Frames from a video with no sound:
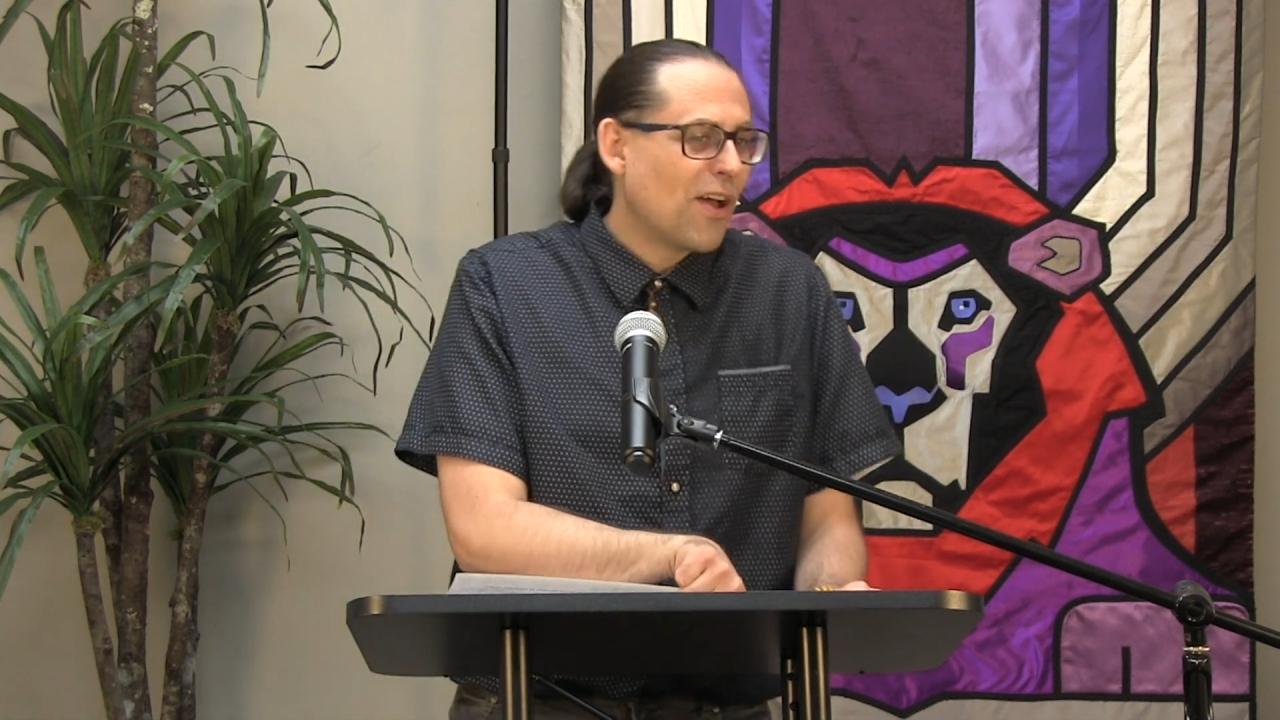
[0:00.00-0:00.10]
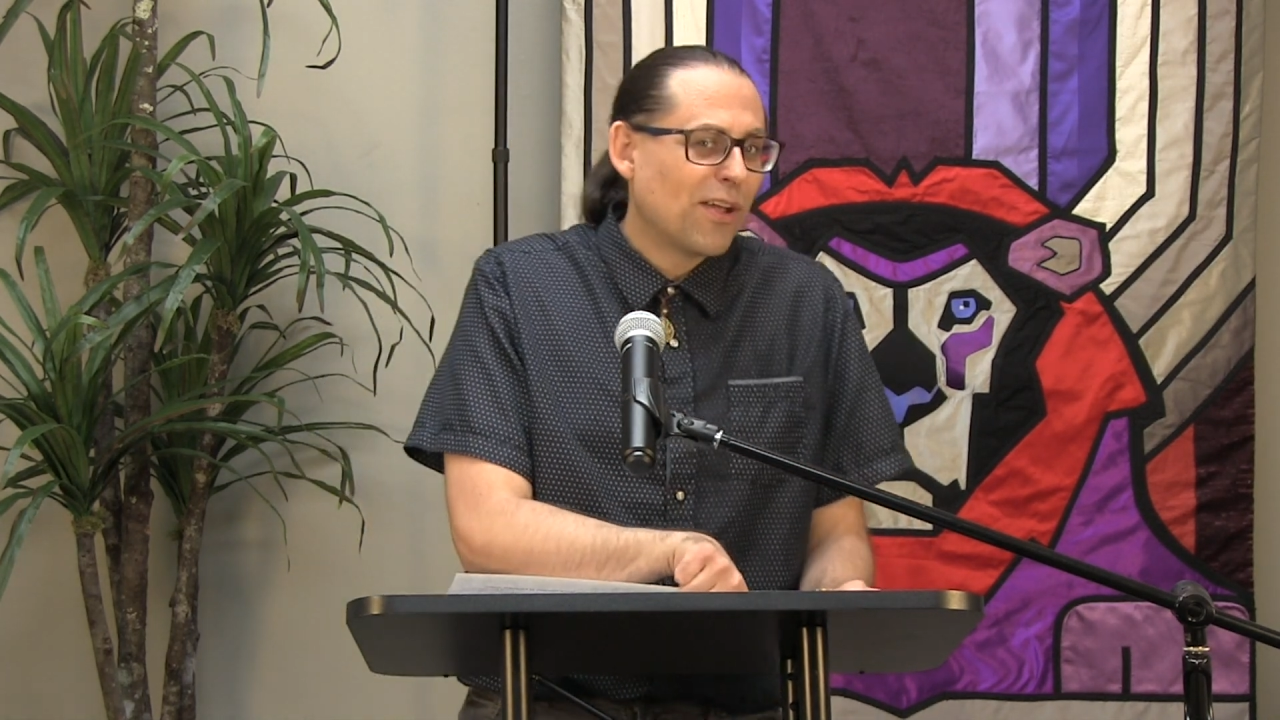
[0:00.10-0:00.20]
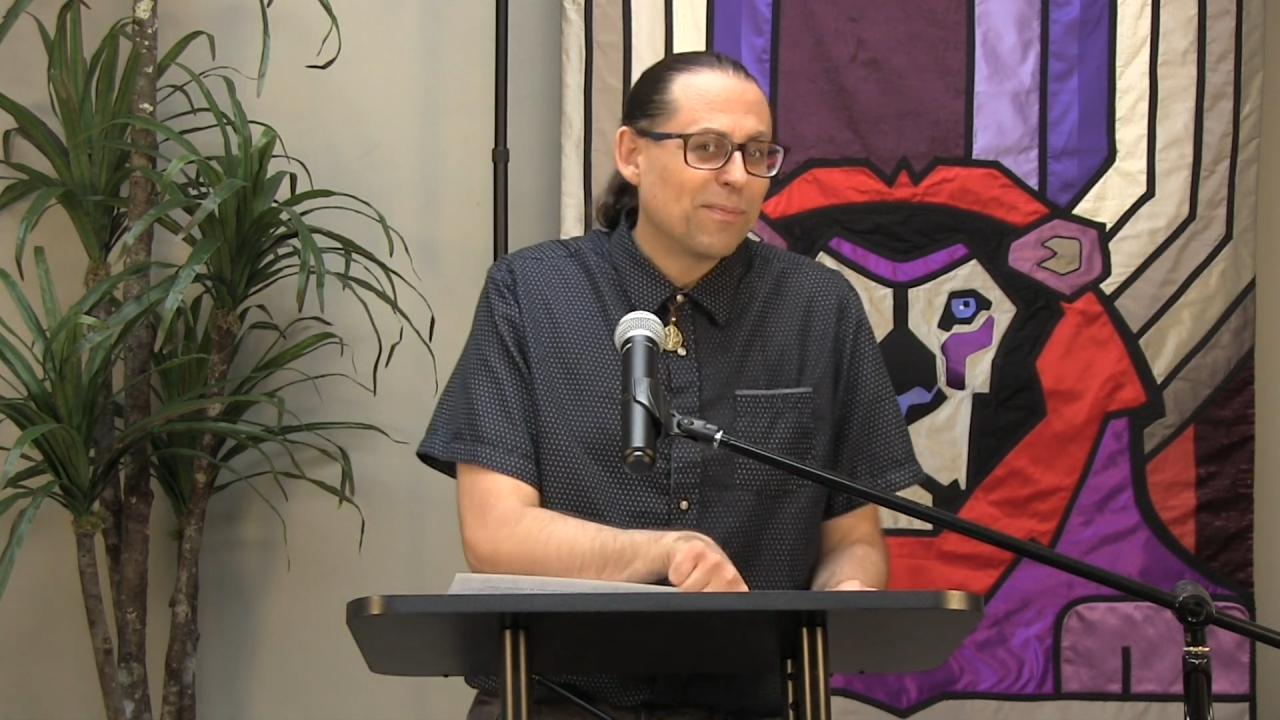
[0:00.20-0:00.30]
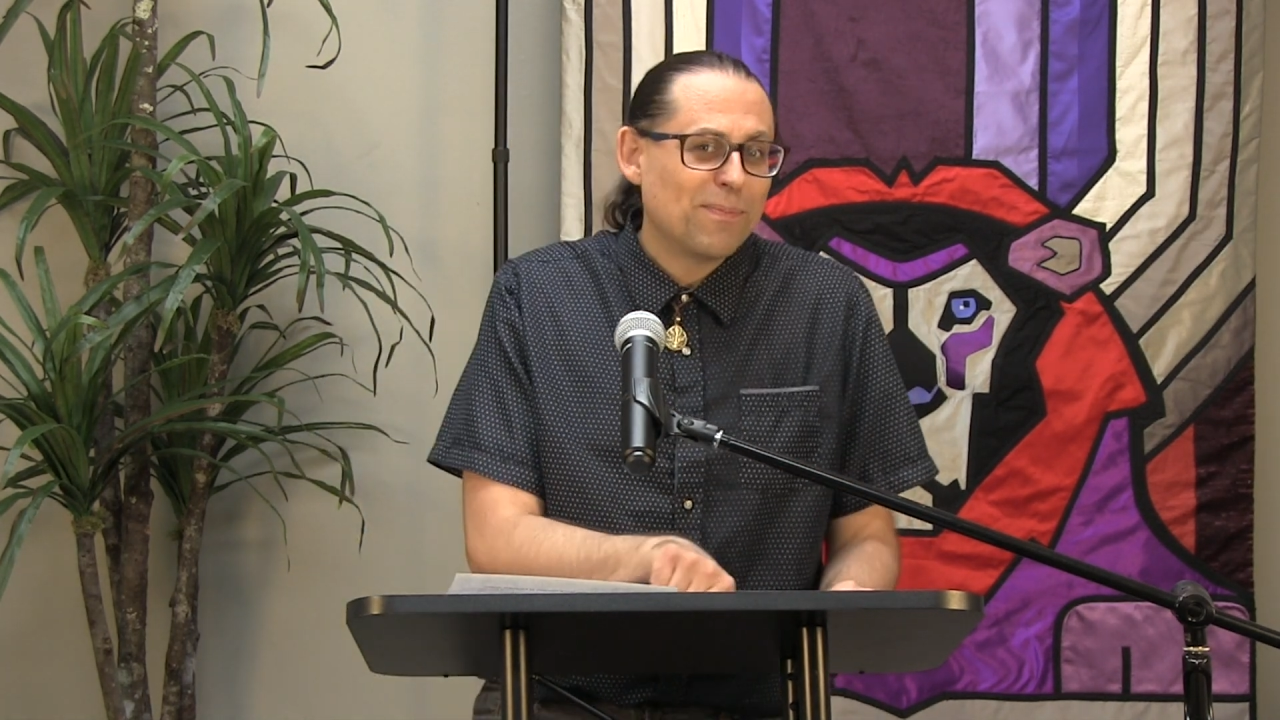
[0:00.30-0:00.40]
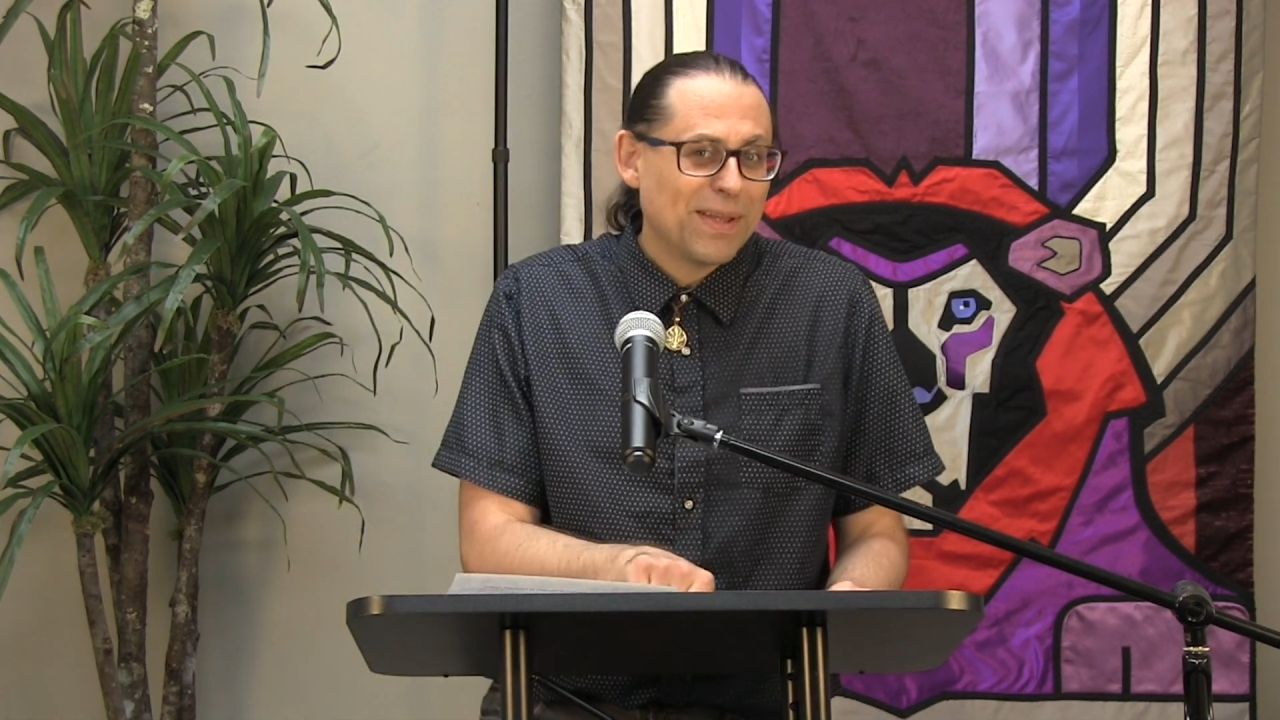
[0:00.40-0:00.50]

on